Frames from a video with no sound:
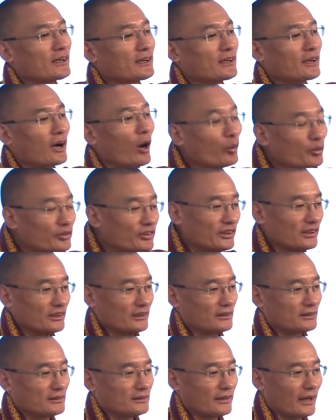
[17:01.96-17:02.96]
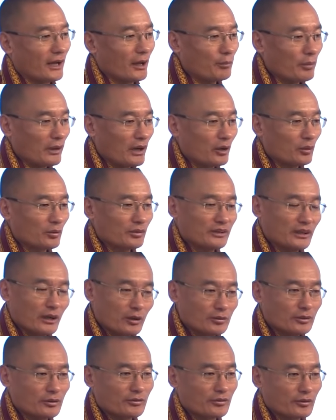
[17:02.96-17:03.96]
Council, the upper house, the
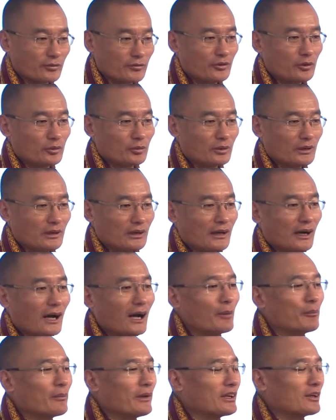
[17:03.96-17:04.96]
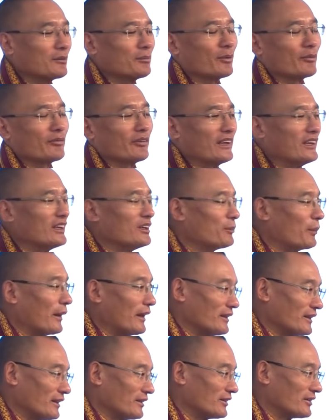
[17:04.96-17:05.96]
House of Review, are made up of
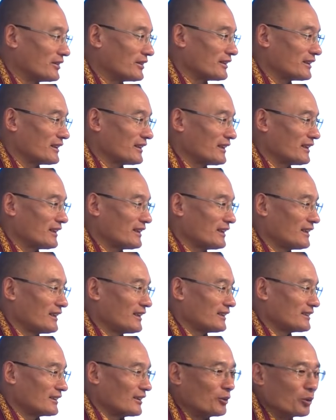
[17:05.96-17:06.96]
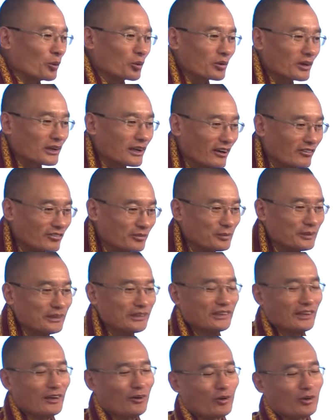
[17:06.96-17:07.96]
independents. The local
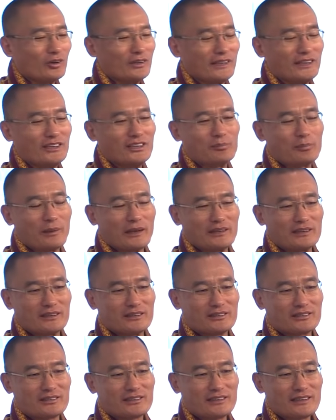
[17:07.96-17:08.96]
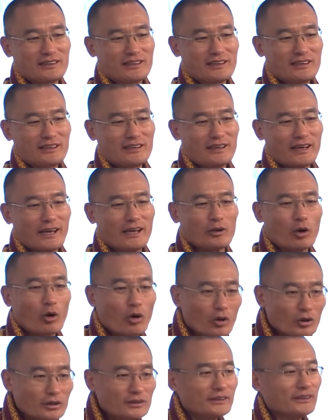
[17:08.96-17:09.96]
governments are all independents. And
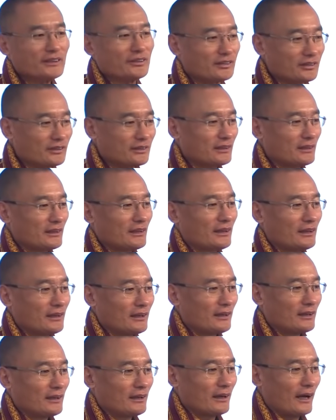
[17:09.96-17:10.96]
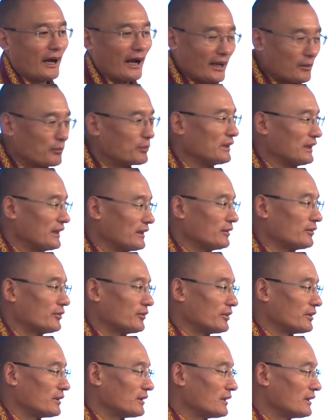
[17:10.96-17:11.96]
all this, I
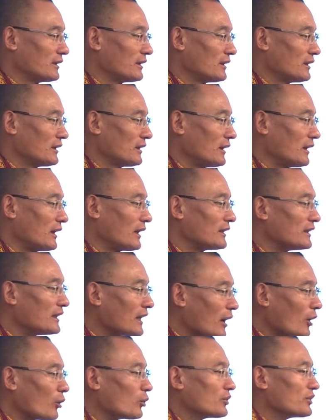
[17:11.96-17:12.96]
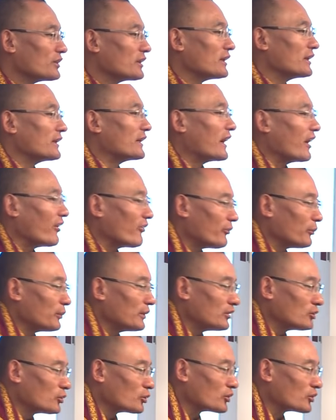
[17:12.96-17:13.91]
believe, allows a government to